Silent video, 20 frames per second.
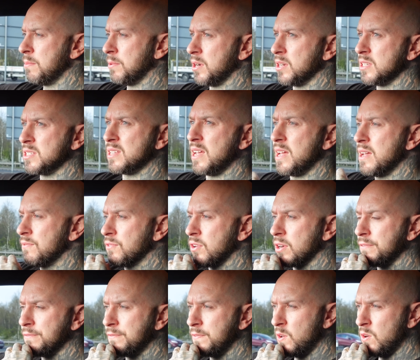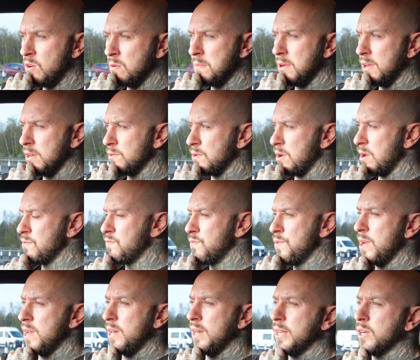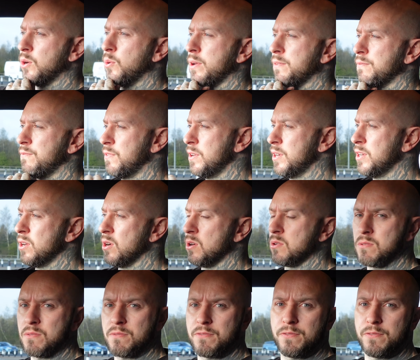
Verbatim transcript: I'm going to say. I've got to film a, a really quick video